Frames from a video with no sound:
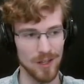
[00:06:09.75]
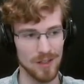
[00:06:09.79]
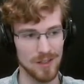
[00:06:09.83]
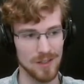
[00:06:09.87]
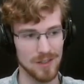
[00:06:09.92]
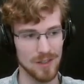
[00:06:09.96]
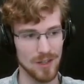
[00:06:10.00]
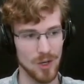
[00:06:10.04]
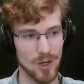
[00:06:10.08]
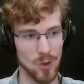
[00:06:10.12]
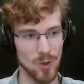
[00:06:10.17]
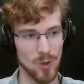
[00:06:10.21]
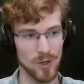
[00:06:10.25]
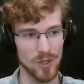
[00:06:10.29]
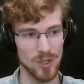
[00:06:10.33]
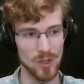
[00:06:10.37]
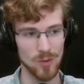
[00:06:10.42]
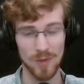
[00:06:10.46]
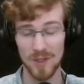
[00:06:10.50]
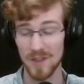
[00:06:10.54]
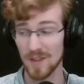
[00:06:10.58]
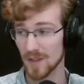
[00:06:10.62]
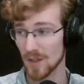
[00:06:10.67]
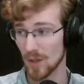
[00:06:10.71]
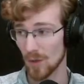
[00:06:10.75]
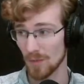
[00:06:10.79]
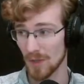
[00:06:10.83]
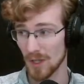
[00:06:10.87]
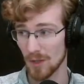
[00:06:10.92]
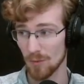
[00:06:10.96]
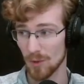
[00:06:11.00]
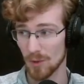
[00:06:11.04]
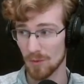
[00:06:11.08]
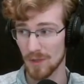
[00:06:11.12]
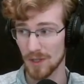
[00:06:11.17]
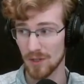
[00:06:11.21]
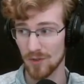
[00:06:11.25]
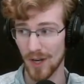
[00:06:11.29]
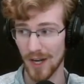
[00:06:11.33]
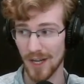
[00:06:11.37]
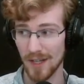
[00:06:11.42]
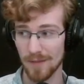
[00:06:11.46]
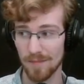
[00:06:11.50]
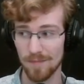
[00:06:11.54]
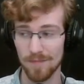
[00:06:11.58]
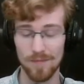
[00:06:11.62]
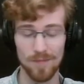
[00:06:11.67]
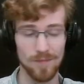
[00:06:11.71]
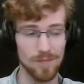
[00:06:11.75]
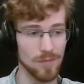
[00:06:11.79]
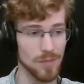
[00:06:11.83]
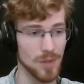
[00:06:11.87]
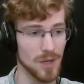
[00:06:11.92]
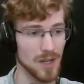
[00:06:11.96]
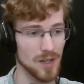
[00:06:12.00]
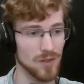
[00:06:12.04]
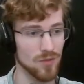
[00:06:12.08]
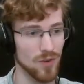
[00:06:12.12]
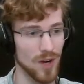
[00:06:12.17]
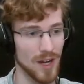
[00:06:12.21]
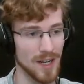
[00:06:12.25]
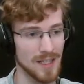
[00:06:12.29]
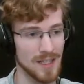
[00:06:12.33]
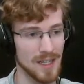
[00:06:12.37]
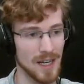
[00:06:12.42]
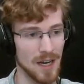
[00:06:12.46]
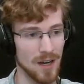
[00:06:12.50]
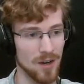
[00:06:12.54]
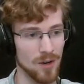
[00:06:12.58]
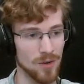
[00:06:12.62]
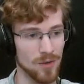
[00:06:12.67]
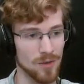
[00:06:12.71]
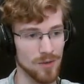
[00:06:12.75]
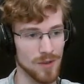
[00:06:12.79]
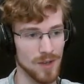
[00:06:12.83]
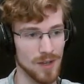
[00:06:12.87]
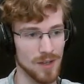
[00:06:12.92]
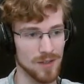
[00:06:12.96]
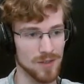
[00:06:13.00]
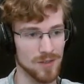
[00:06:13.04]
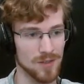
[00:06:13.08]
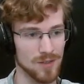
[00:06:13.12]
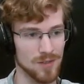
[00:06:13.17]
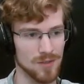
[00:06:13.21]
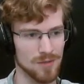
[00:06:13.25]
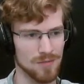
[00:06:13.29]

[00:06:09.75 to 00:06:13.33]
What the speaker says: So human sculpting would be great, but right now there's